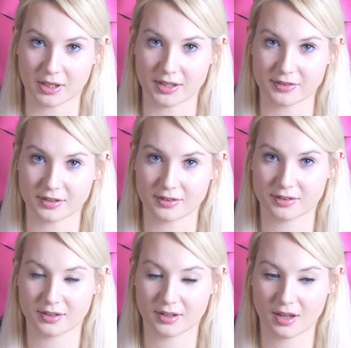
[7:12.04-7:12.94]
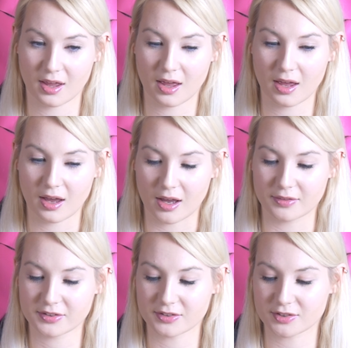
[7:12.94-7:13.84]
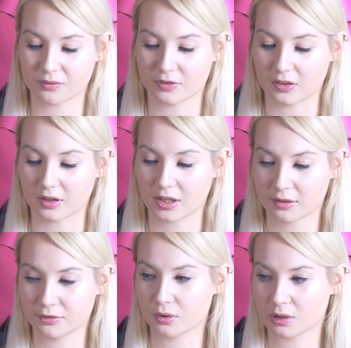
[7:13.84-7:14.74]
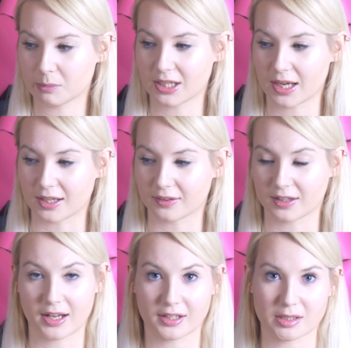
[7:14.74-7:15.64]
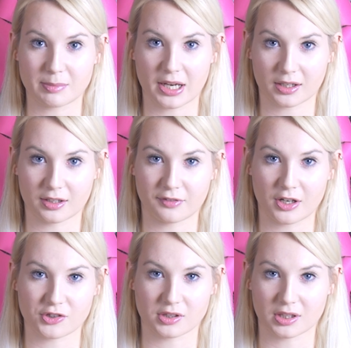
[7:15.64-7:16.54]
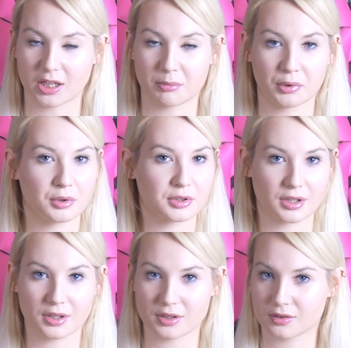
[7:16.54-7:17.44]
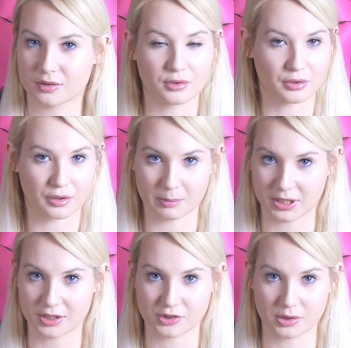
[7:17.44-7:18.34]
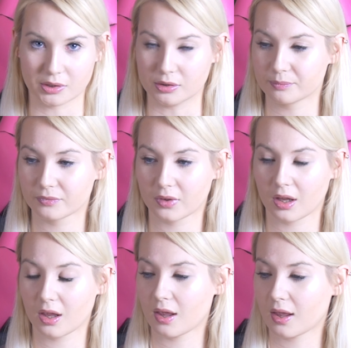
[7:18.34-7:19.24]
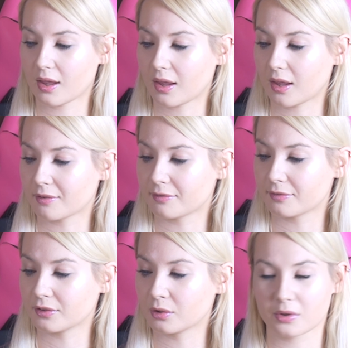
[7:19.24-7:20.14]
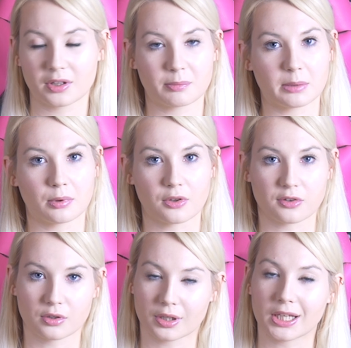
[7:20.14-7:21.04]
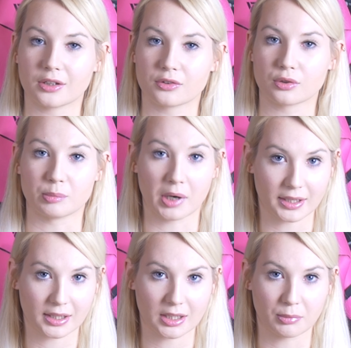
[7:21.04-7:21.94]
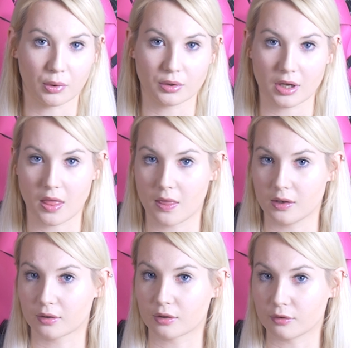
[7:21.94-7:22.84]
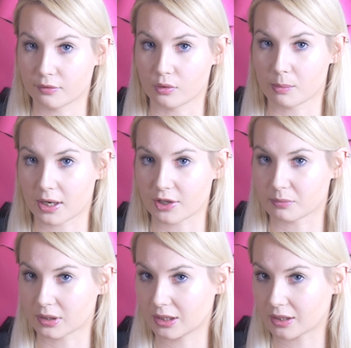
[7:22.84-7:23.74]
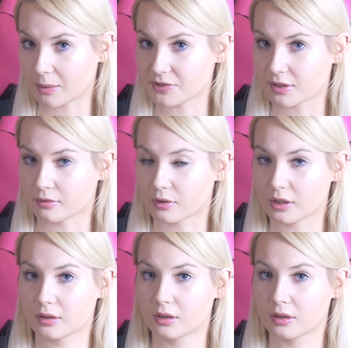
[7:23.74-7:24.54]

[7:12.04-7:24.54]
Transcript: places. And this is something that if you're going to be getting the LED backlit version of the keyboard, not going to be an issue at all. If you're one of those people that's looking to buy a keyboard and then like a full replacement keycap set for it,